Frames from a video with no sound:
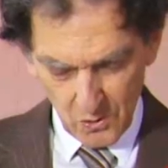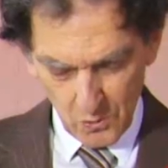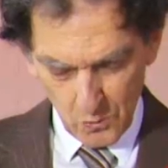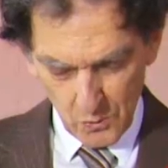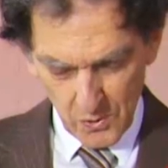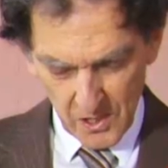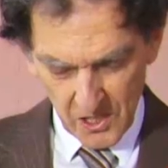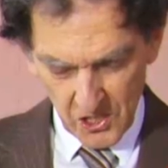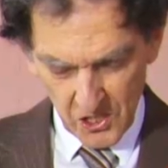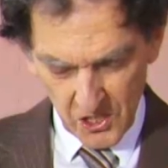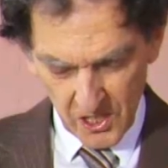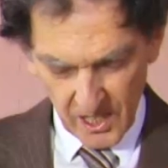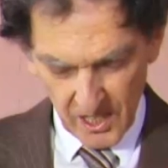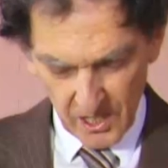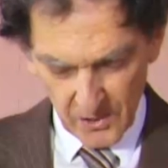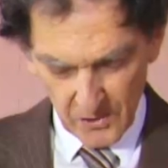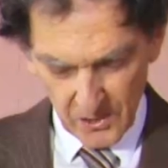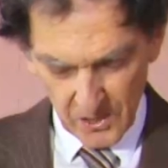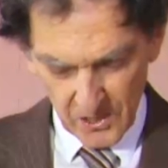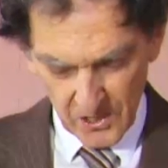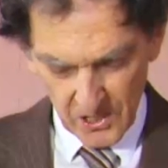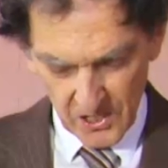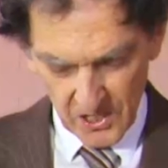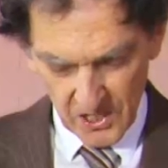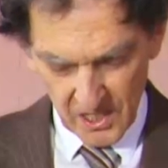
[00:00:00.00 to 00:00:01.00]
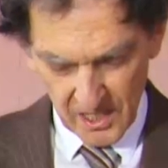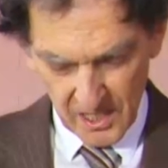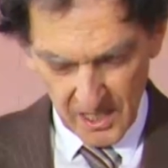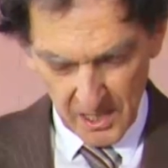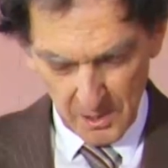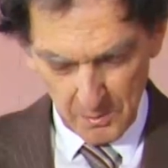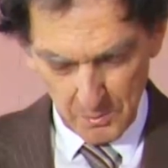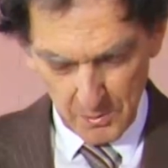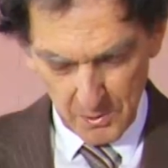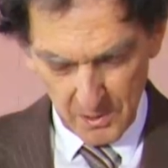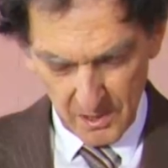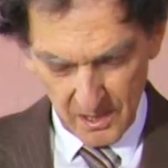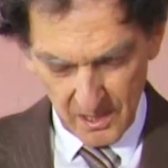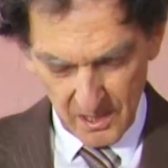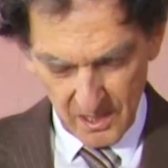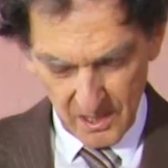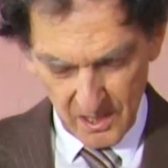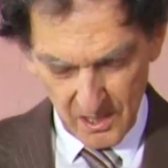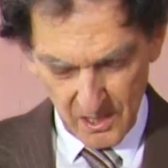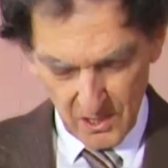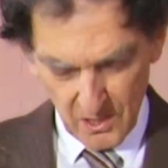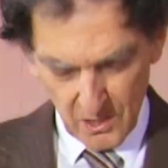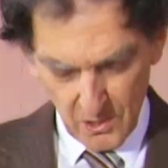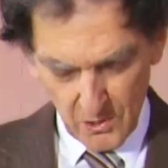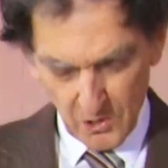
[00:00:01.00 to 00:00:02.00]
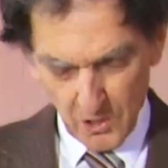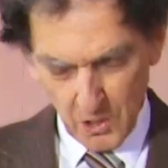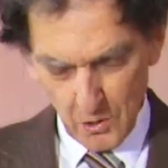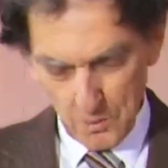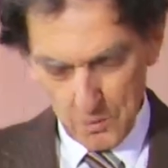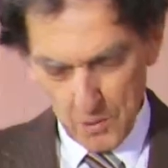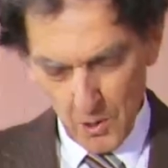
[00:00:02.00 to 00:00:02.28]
we shall not sleep, though